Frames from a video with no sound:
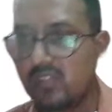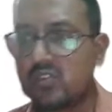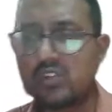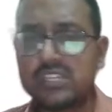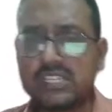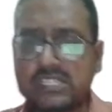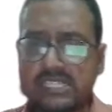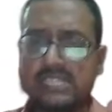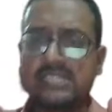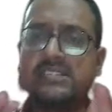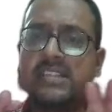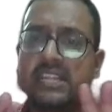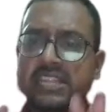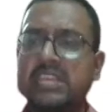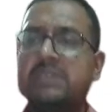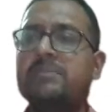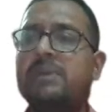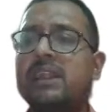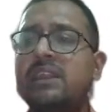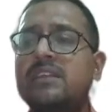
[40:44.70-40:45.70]
So this is
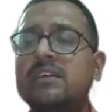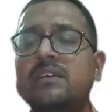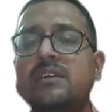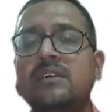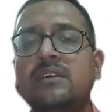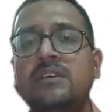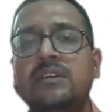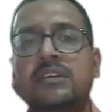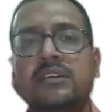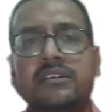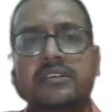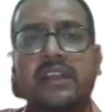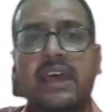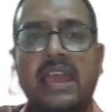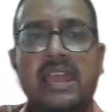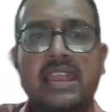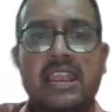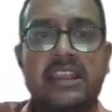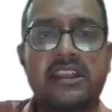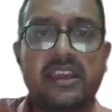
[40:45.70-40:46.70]
nothing but
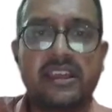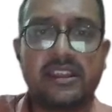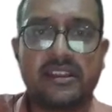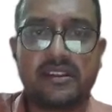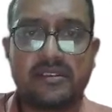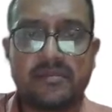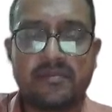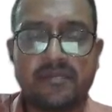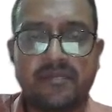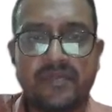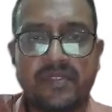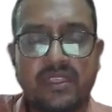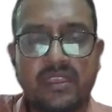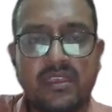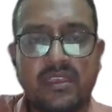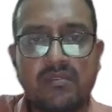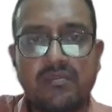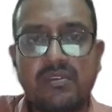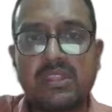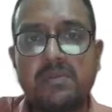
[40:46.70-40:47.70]
trial and error
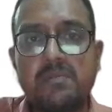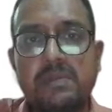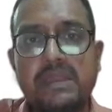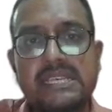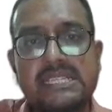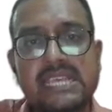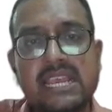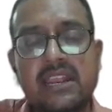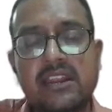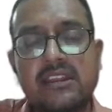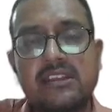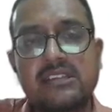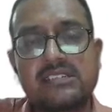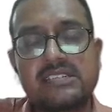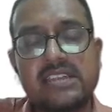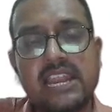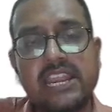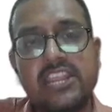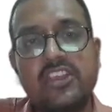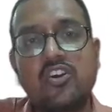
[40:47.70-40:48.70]
with basic
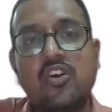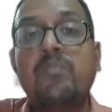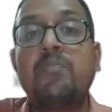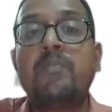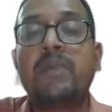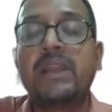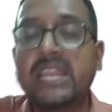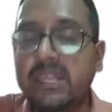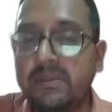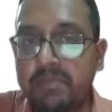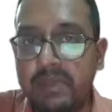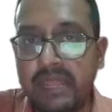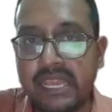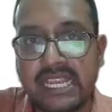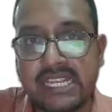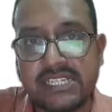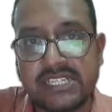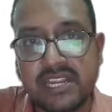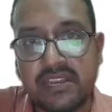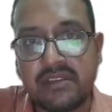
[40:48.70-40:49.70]
understanding of
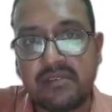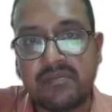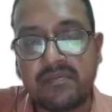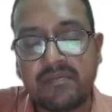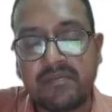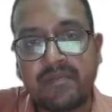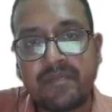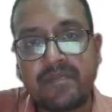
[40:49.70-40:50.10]
multiplication.